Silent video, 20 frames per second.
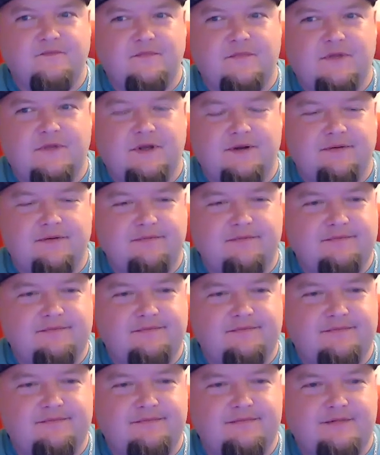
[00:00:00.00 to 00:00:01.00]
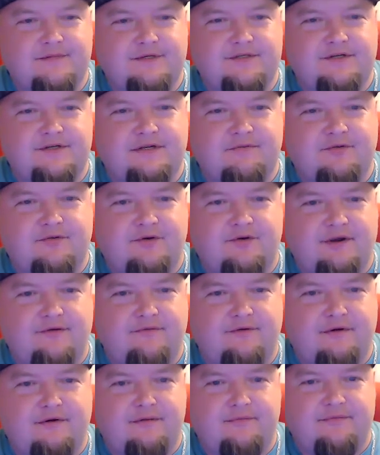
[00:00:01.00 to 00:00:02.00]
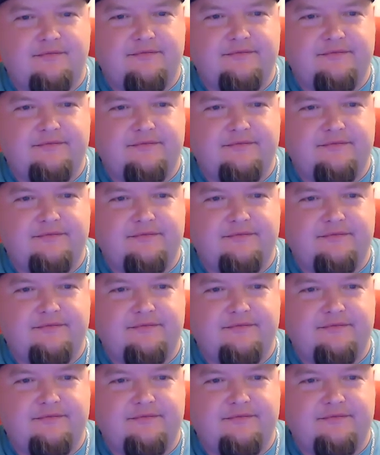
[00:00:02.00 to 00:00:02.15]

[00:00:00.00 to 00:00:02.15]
yeah, you shook him around for him.